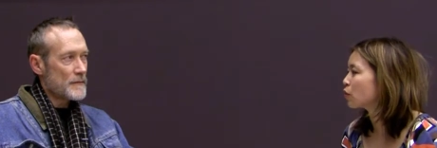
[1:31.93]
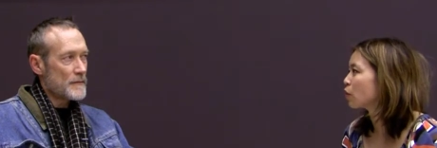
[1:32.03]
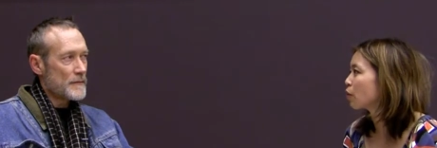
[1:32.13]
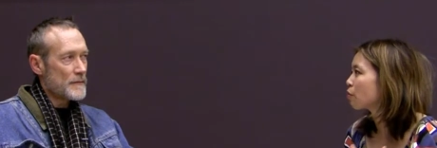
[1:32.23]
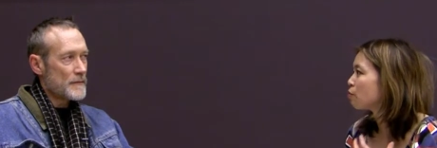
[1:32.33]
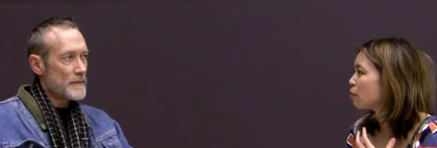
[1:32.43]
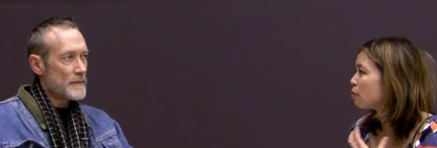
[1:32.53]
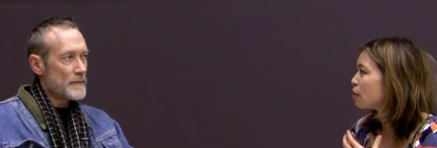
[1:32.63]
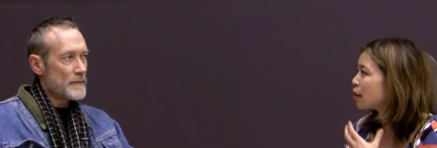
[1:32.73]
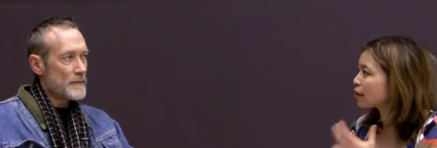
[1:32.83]
Speaker 1: or
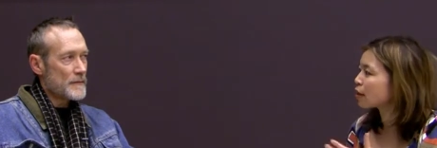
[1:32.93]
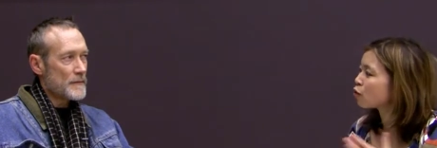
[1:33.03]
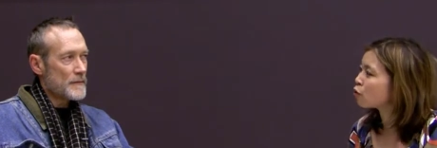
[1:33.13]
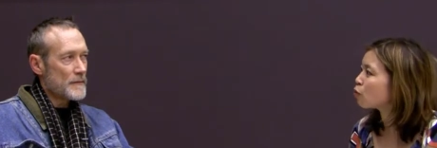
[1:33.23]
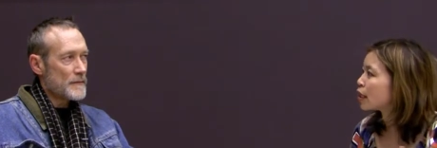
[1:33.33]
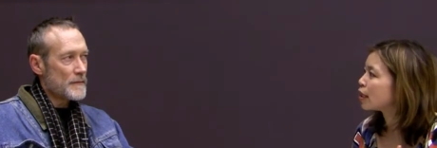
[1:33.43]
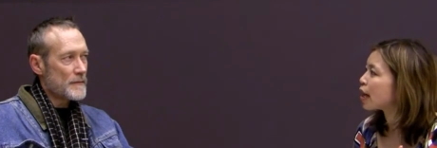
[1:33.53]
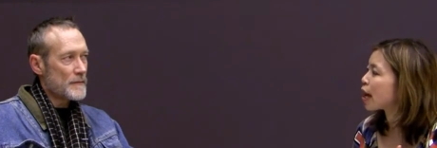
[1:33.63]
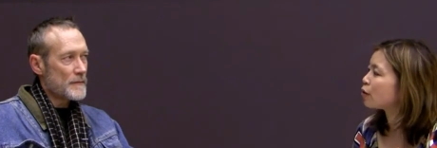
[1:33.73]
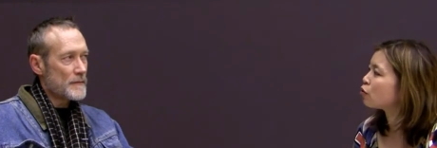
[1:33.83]
things that you read
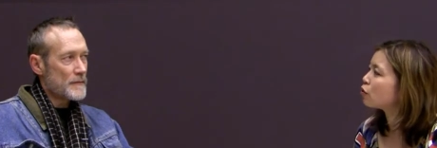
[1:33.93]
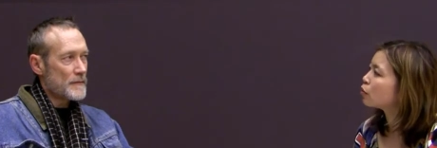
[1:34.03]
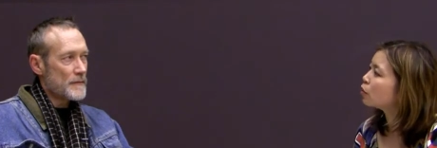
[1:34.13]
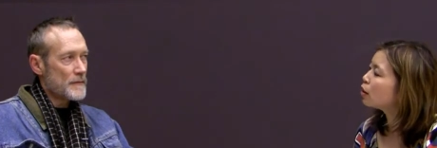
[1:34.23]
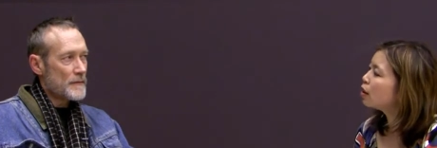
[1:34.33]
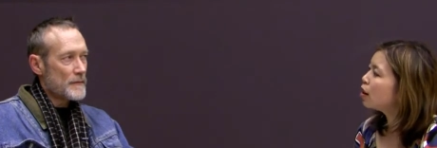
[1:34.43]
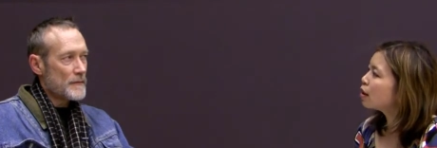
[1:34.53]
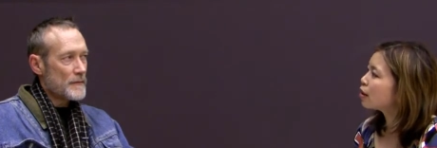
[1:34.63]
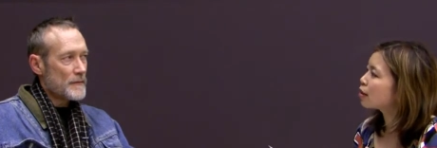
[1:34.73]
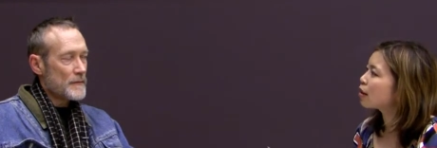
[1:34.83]
and you
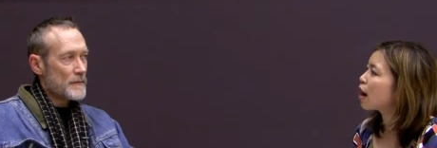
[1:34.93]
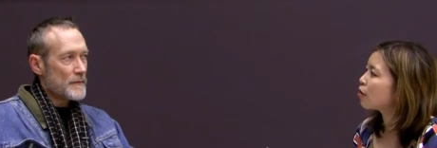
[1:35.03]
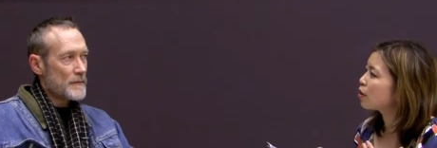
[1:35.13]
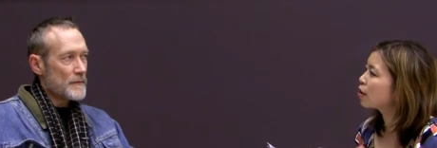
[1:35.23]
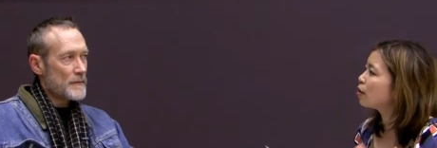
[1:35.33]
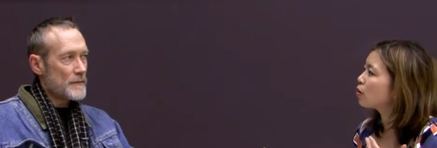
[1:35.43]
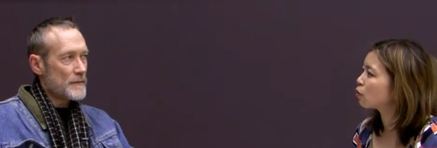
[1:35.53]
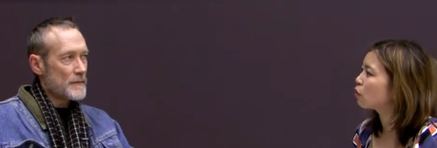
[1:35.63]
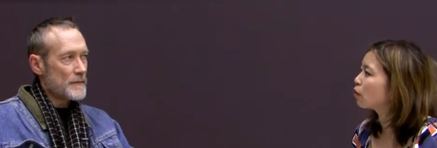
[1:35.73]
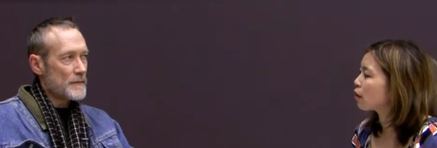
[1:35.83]
decide this is a
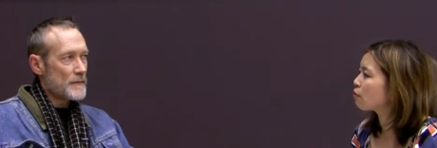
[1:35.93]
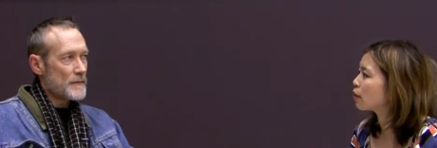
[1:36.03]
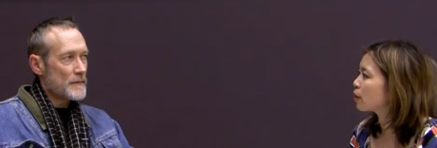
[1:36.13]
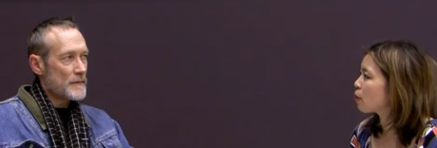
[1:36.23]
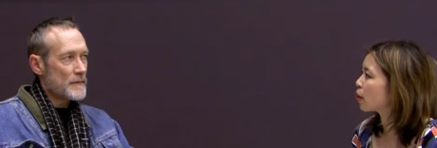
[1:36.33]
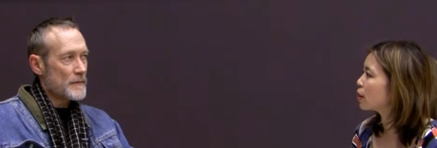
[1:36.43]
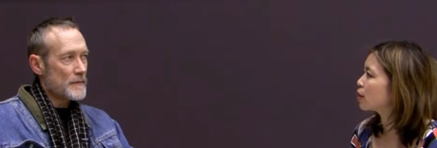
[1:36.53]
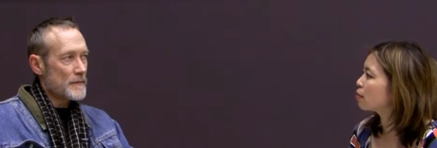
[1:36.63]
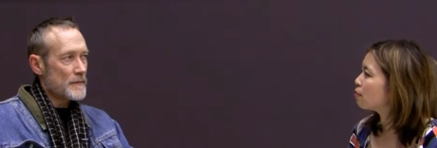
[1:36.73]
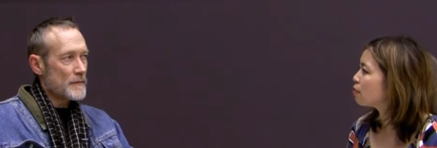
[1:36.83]
role I really want
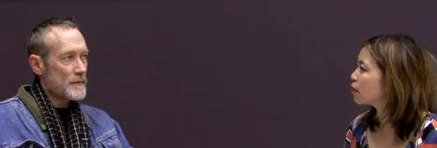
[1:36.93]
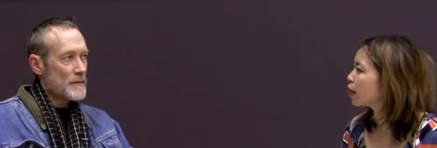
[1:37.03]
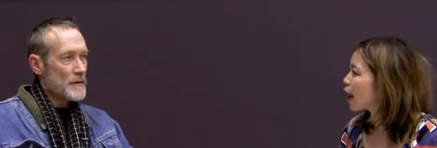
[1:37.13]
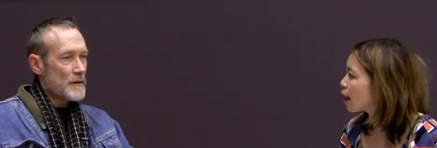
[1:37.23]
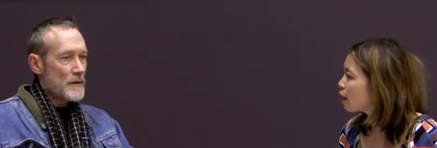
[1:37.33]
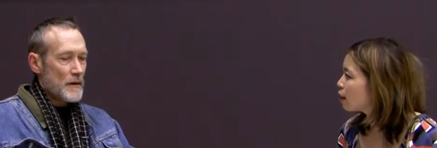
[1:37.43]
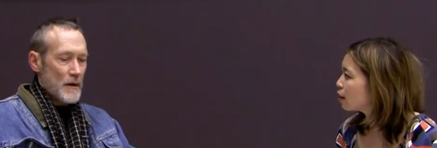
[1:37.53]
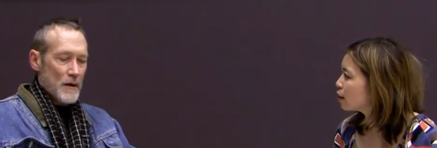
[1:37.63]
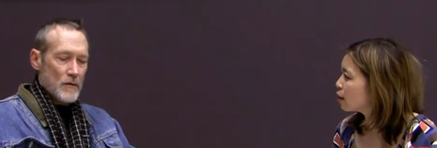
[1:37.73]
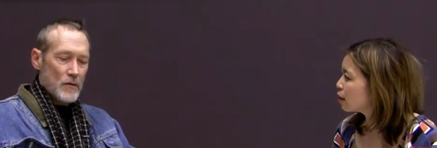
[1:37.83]
to play?
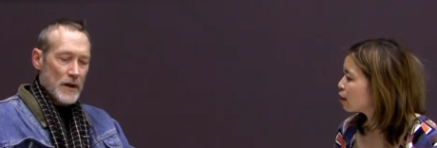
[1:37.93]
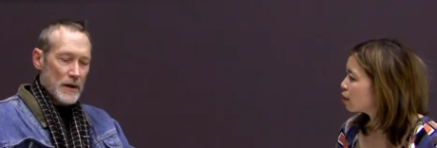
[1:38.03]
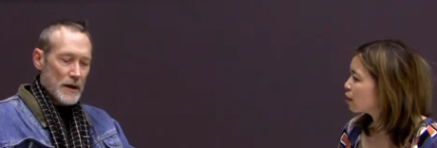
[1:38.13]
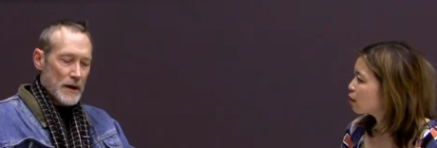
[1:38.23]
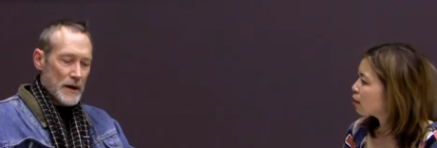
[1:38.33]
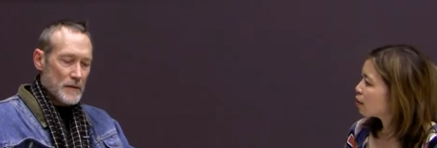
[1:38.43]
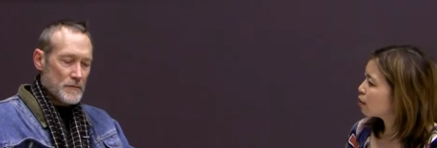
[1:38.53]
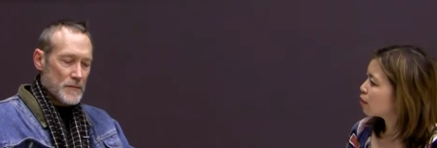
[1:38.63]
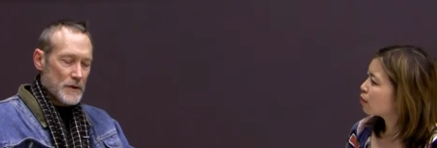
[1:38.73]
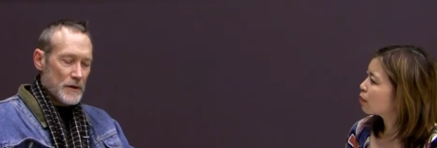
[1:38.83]
Speaker 2: Well,
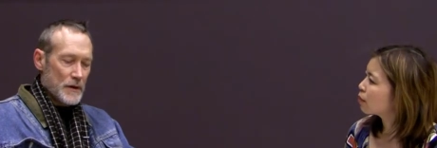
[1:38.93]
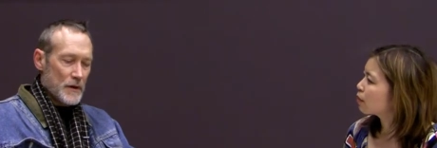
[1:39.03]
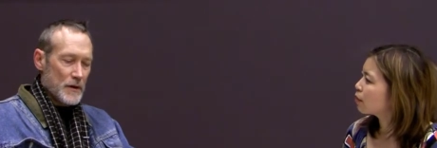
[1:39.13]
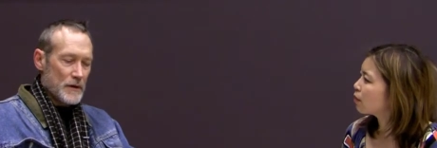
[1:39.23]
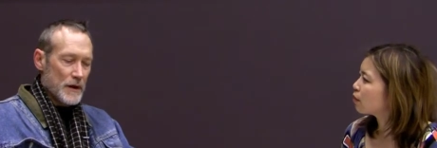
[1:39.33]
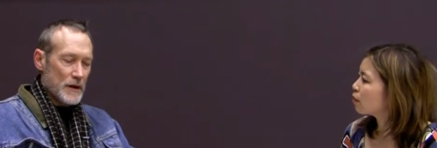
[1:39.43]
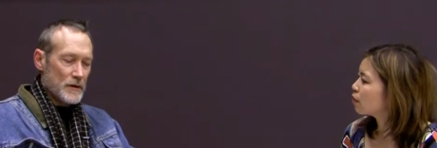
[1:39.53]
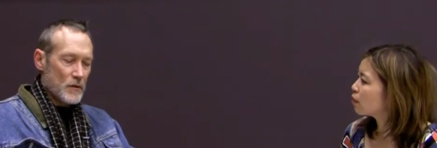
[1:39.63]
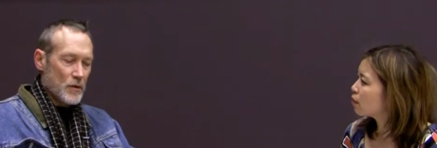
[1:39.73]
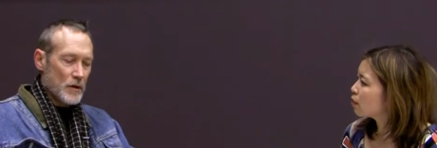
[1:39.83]
um, you know, in, in
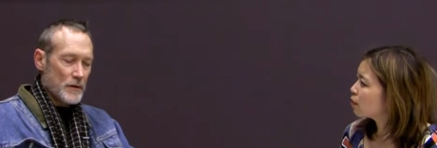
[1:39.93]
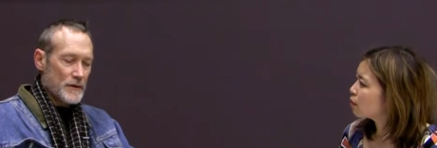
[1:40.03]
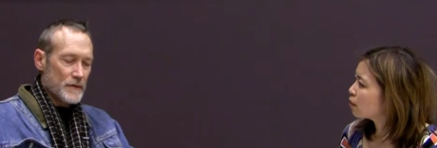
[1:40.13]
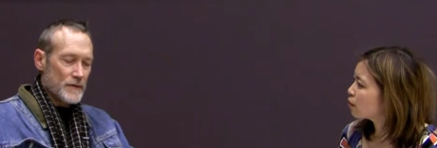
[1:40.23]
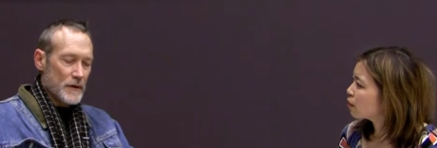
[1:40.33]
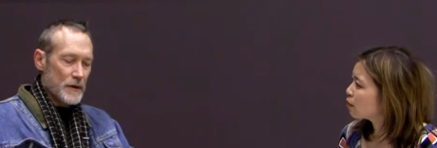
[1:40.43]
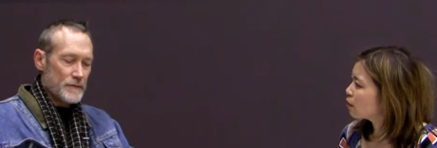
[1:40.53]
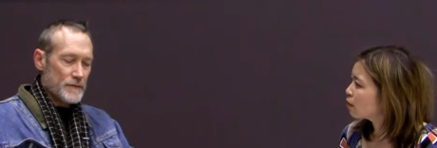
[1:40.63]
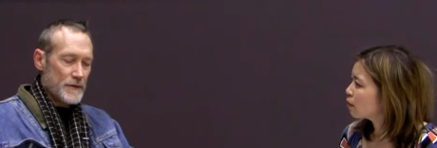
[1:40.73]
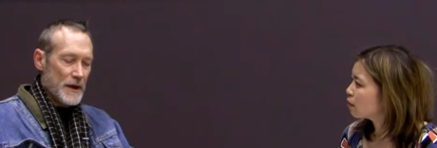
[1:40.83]
the world of,
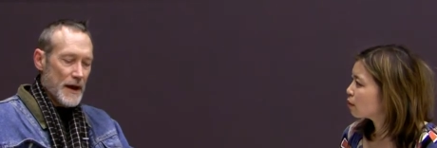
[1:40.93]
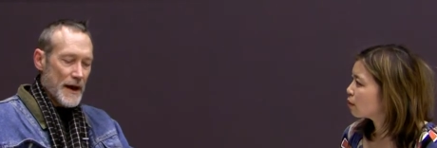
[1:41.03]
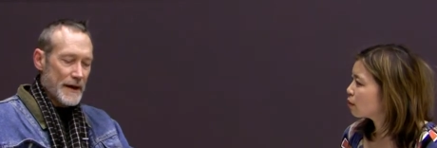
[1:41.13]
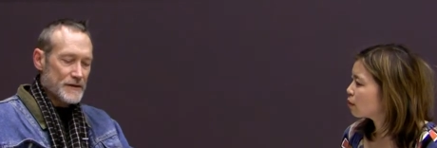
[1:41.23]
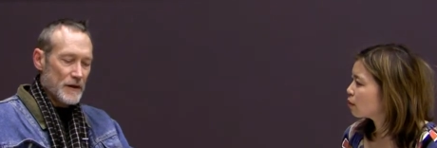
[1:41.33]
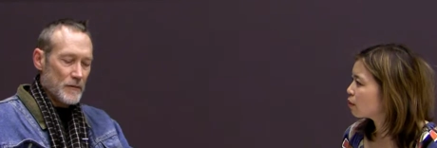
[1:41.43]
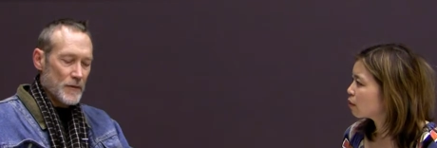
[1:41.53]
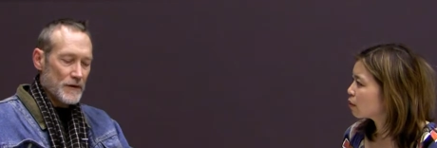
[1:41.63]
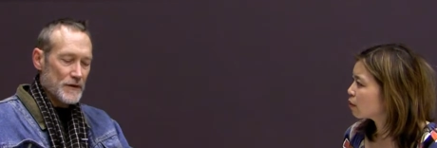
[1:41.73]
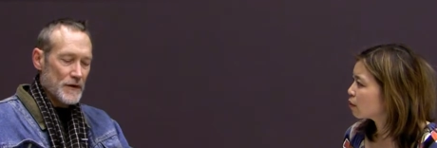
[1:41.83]
of the acting
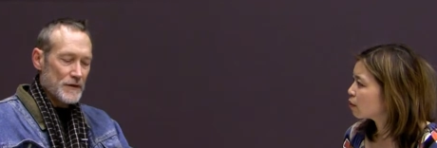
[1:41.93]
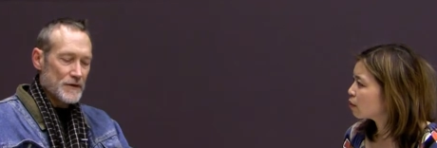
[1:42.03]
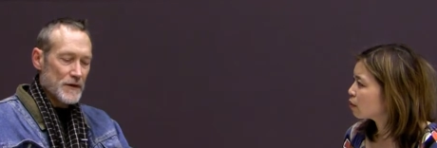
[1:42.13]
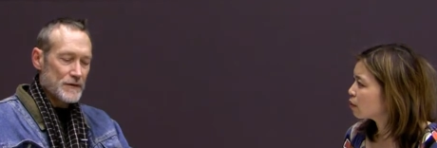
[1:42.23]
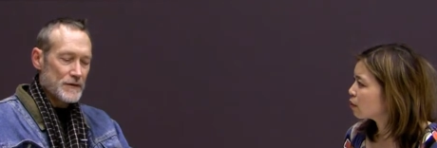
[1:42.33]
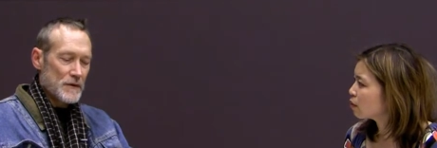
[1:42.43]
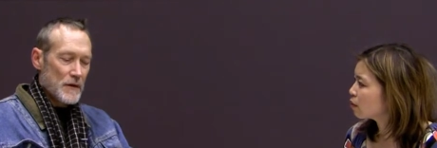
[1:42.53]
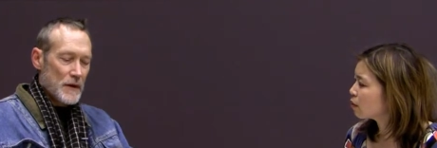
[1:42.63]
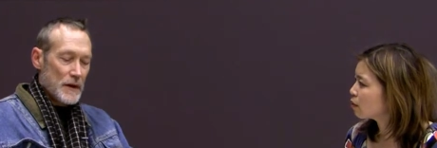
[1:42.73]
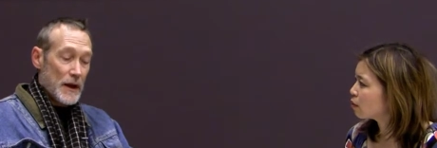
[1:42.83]
business, there's,
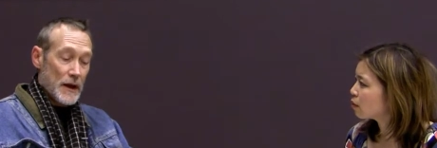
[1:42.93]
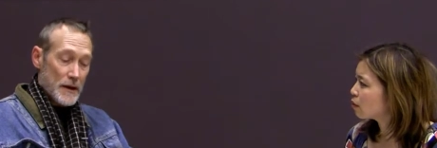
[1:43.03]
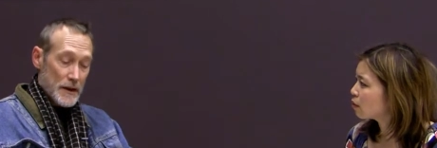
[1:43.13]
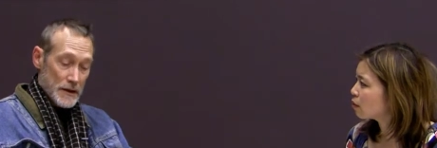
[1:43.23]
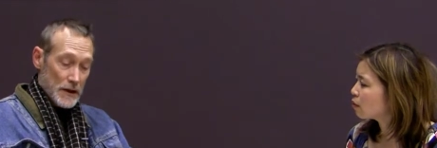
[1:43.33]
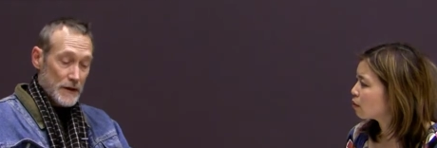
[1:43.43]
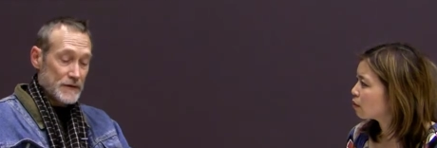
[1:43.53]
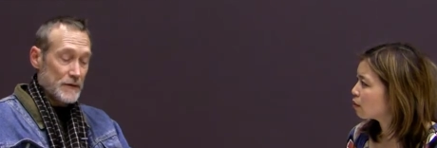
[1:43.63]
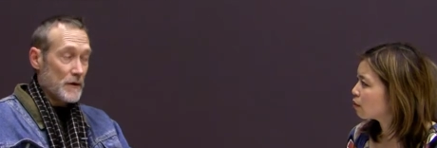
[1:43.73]
at least